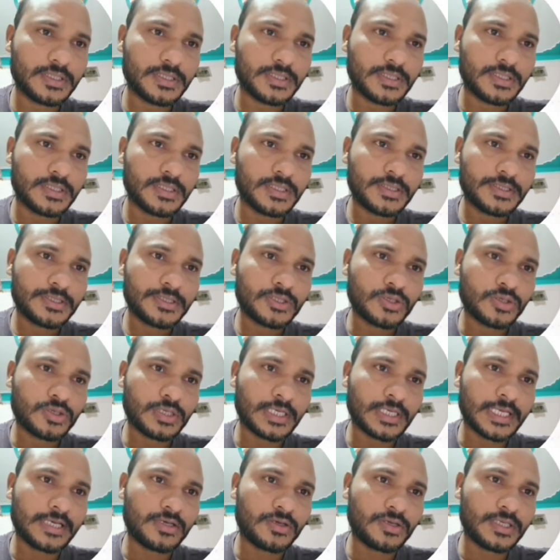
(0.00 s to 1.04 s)
so
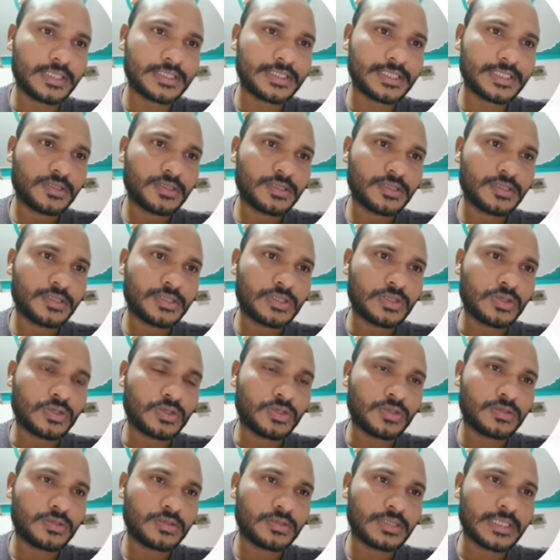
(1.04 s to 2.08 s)
glycolysis,
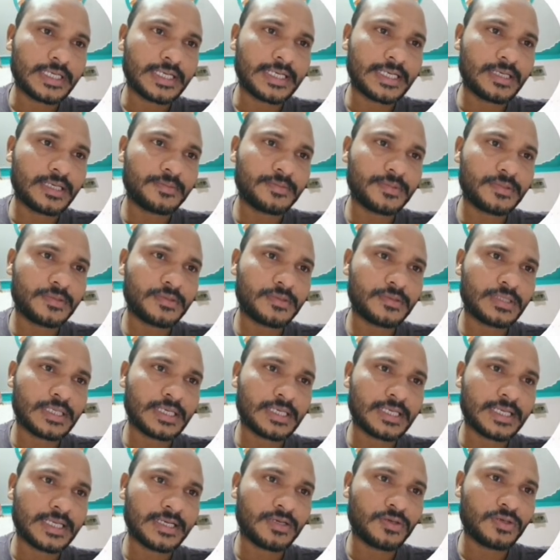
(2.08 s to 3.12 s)
so the end of the
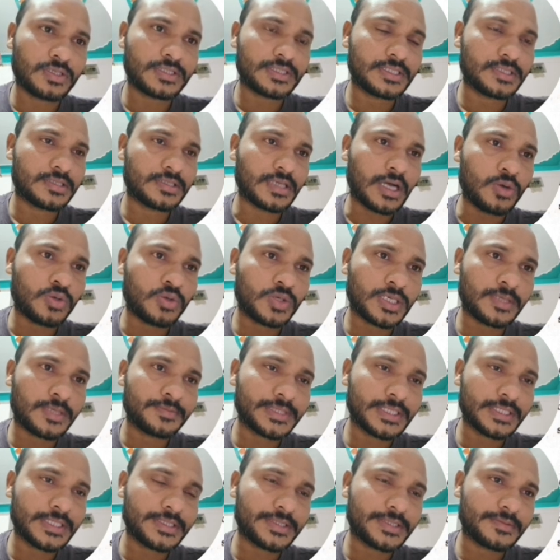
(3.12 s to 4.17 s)
glycolysis outcomes
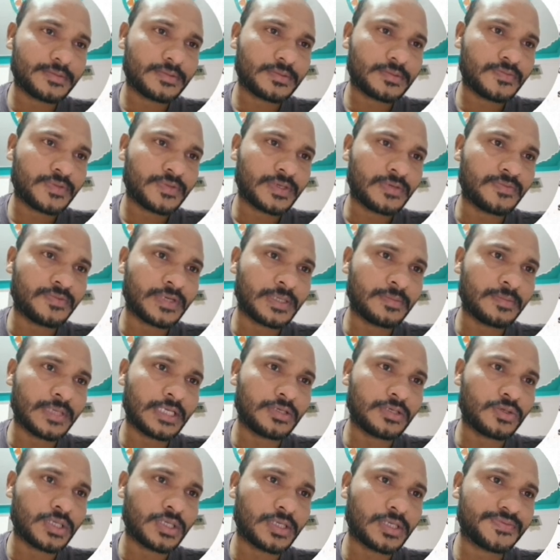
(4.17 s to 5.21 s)
is from one
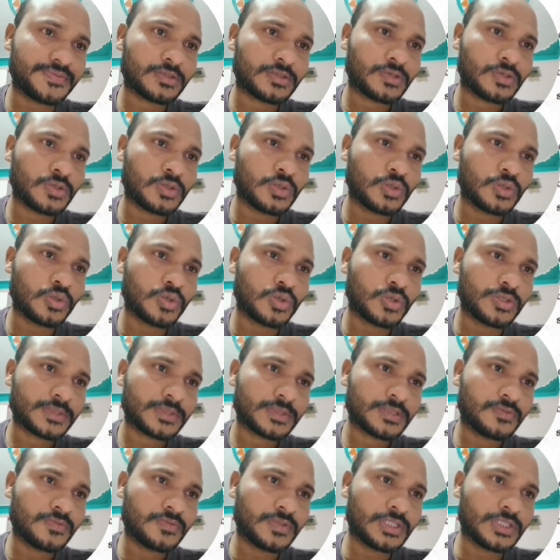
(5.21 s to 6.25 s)
molecule of glucose
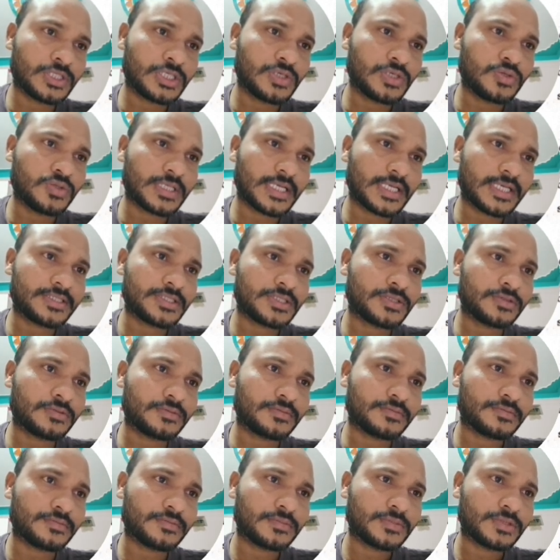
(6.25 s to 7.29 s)
which gives rise to
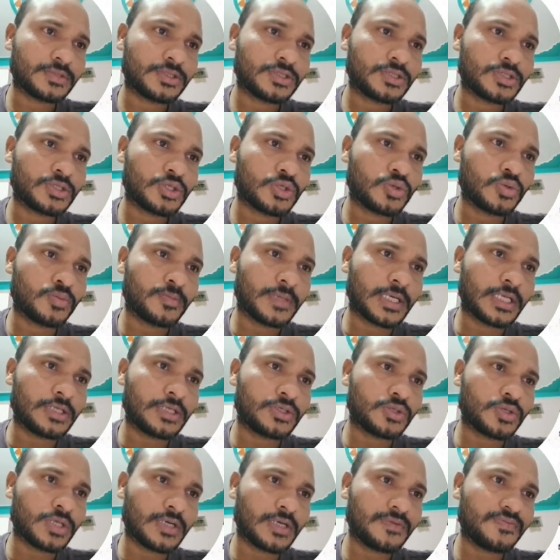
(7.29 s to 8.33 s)
two
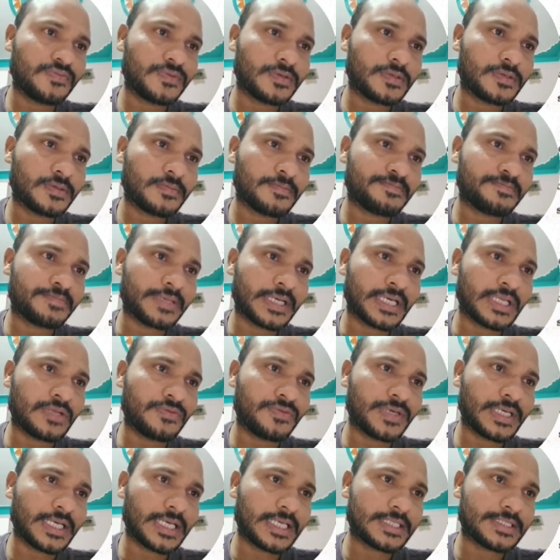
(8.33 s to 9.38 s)
molecule of
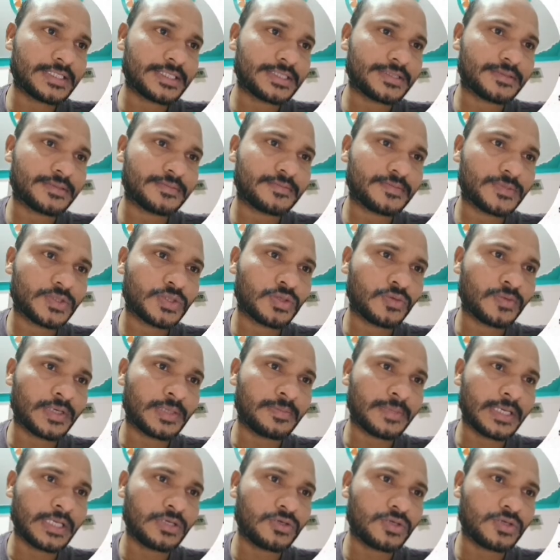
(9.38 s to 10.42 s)
pyruvic acids. So one
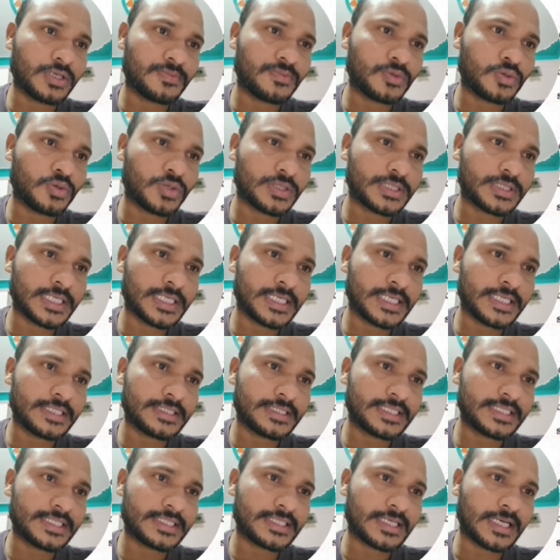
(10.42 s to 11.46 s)
molecule of glucose contains
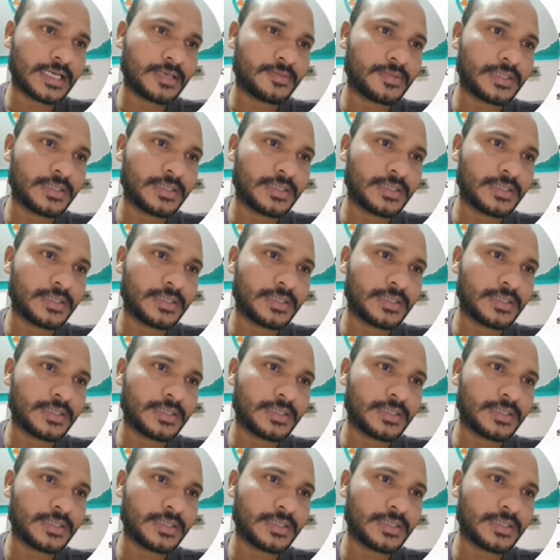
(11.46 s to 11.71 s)
6 carbon,